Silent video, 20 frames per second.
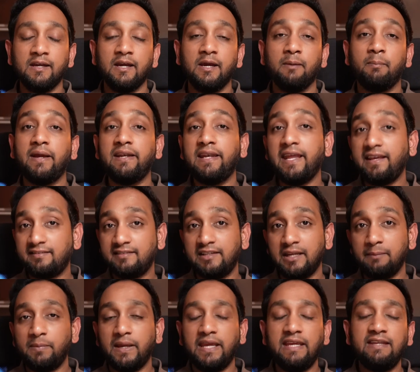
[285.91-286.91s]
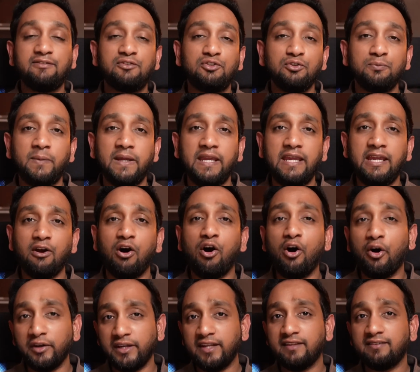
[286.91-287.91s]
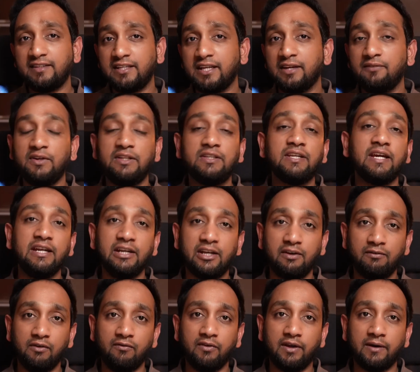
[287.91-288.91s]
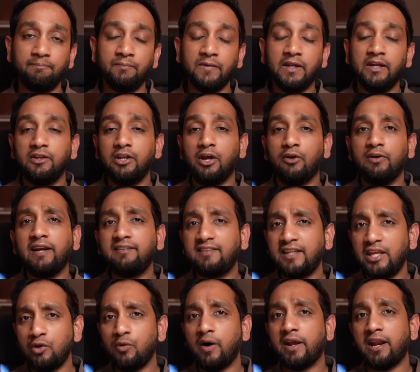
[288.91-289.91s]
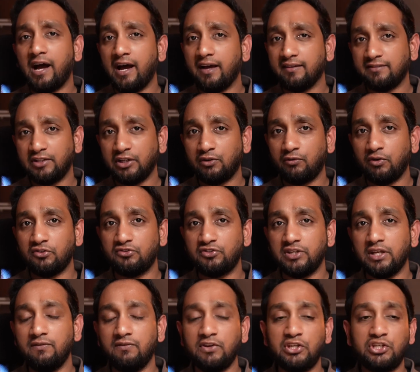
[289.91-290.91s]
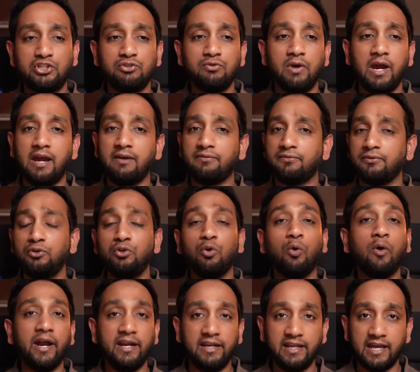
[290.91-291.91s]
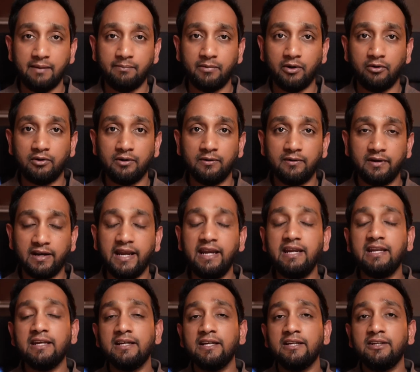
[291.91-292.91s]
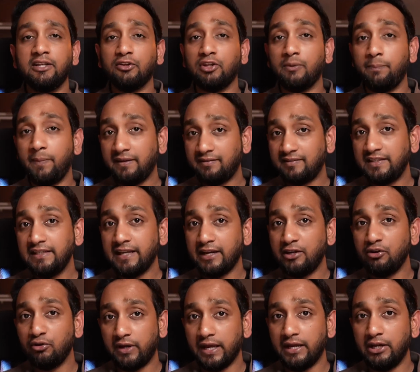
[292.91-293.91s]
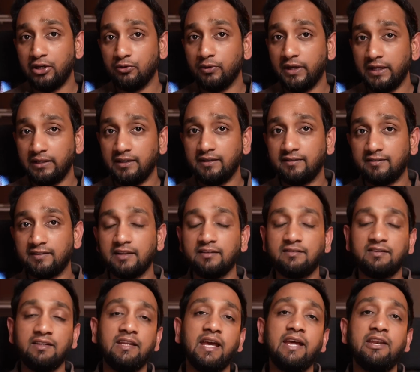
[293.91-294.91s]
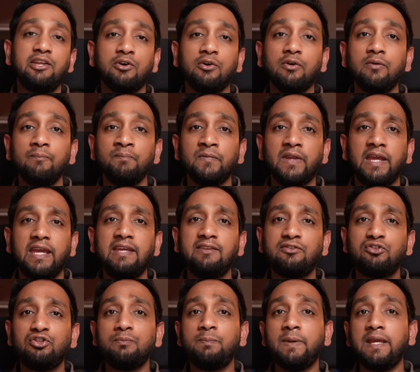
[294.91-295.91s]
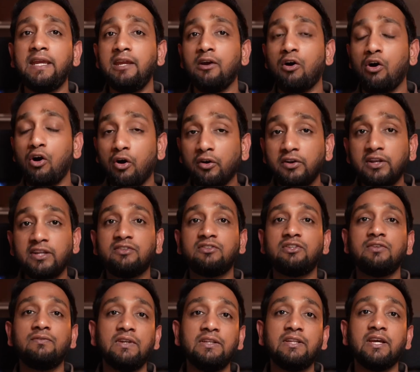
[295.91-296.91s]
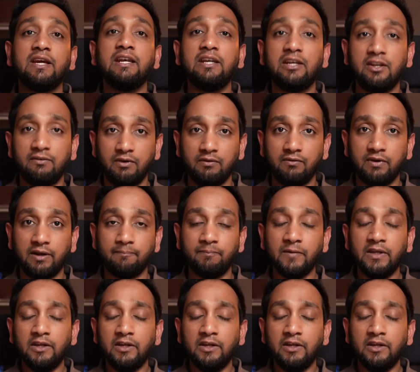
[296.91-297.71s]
My next tip is to be honest with the interviewer. Now, let's say you are asked a question which you have no idea about, right? Now, the best thing that you can do in this scenario is to be honest with the interviewer.